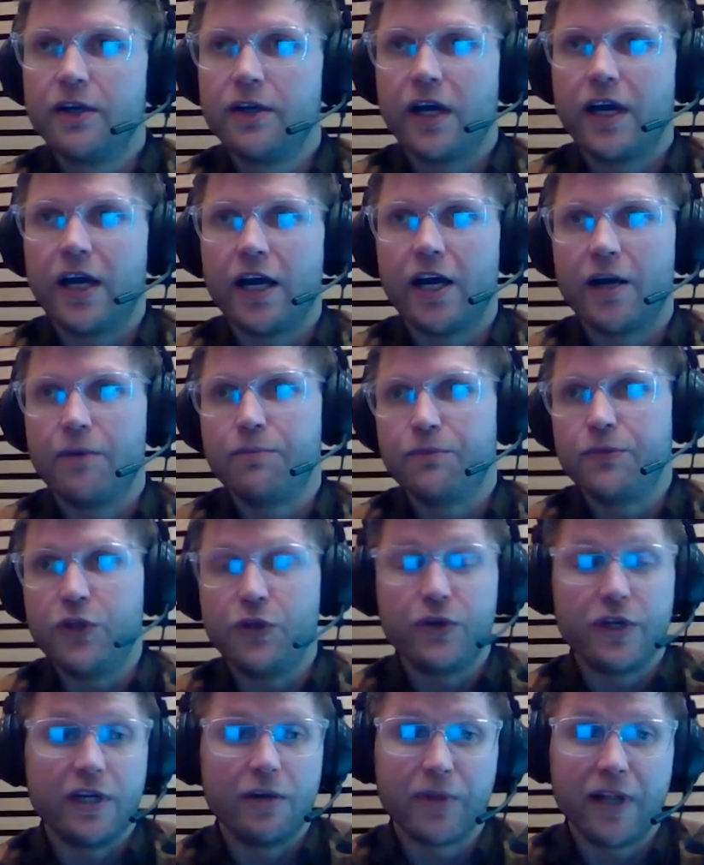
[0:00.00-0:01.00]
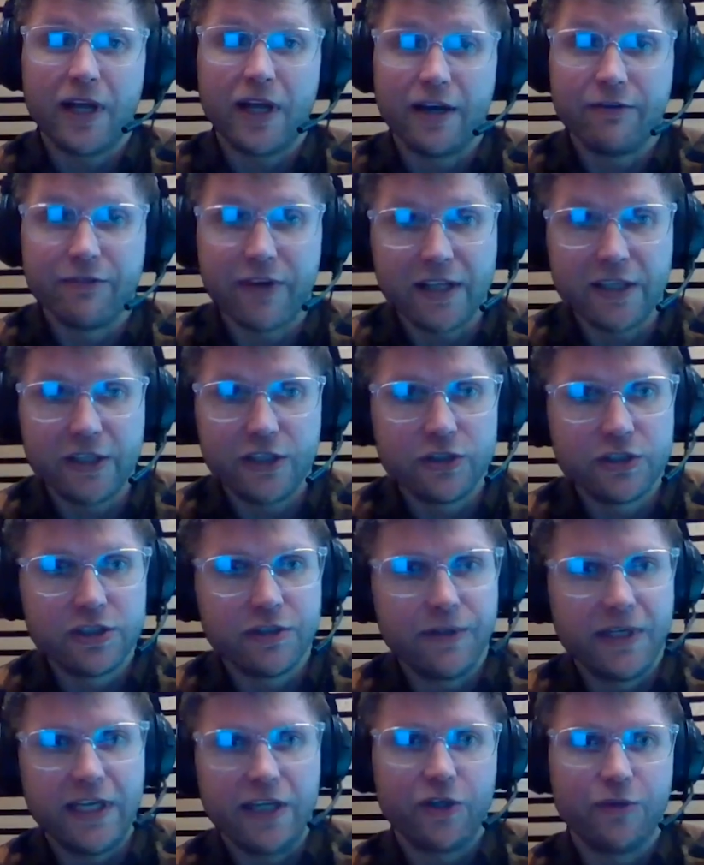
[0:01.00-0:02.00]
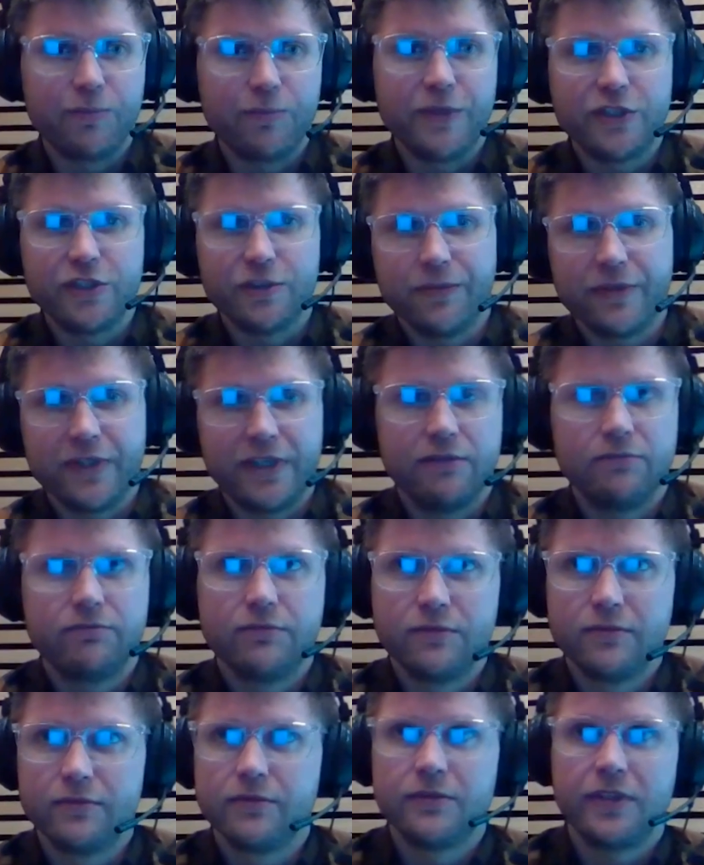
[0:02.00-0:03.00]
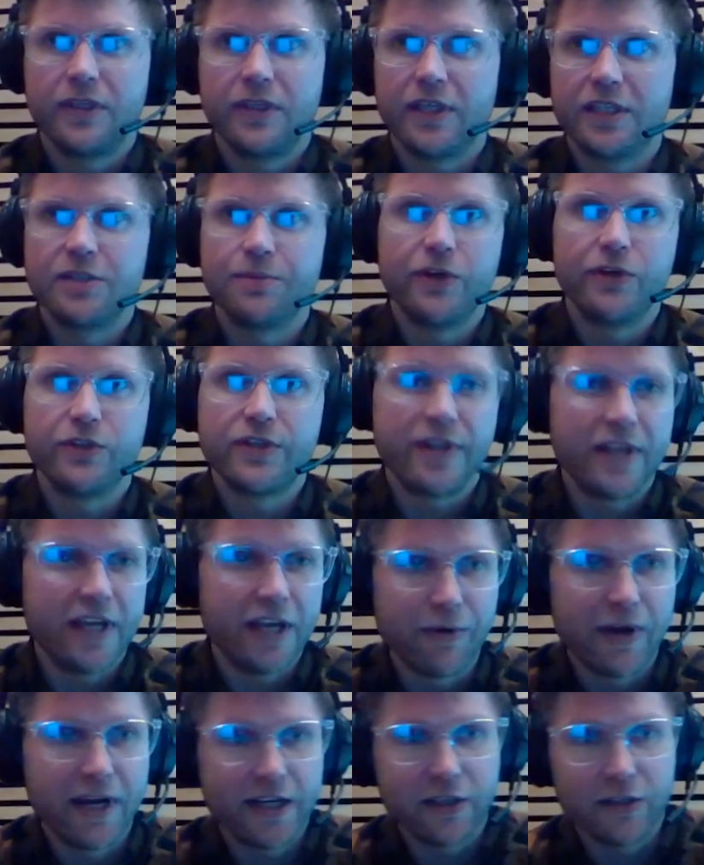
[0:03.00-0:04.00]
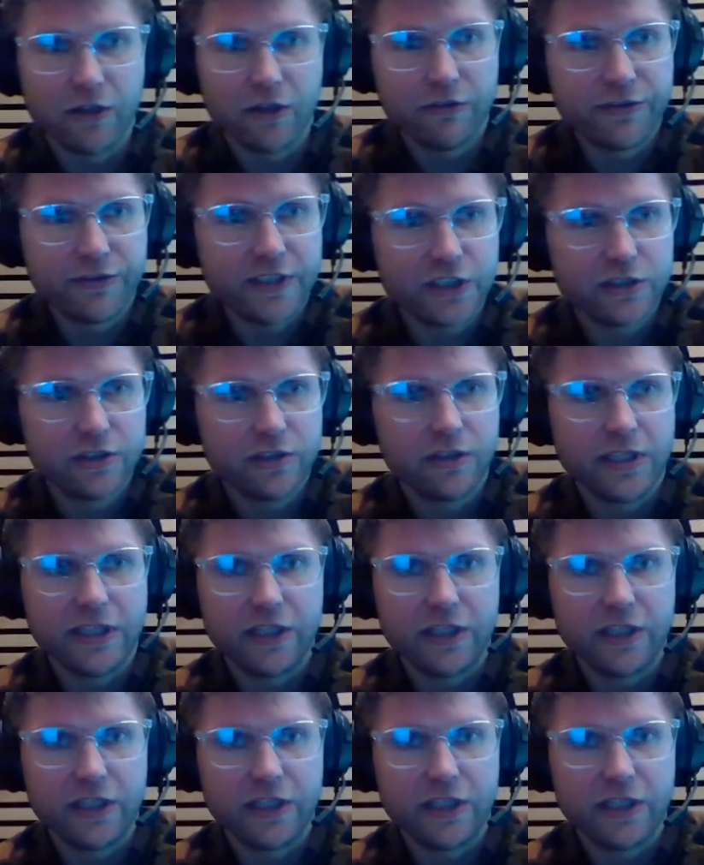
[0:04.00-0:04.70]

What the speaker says: You can apply values to it. It could be something, I suppose, theoretical or fictional.